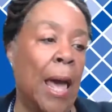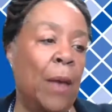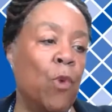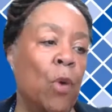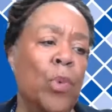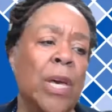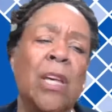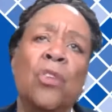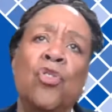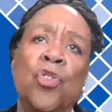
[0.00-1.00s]
and what we
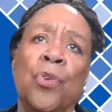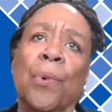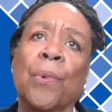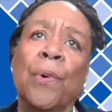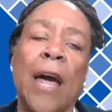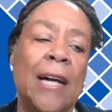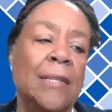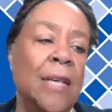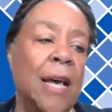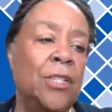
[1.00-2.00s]
can do
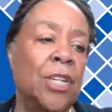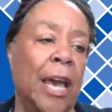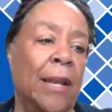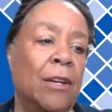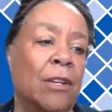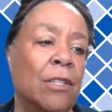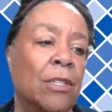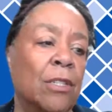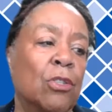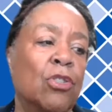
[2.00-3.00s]
as
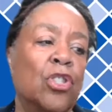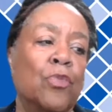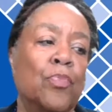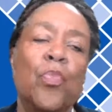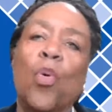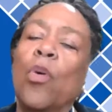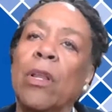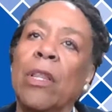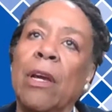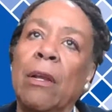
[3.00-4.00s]
educators to
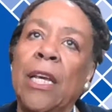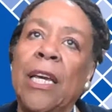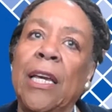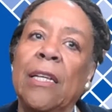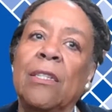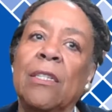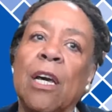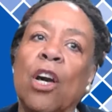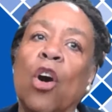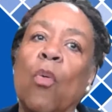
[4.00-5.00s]
support their needs
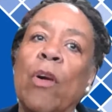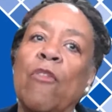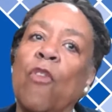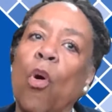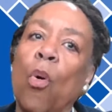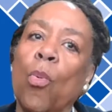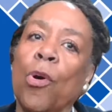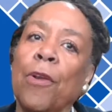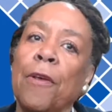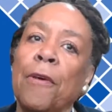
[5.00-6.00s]
going
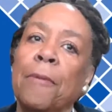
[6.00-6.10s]
forward.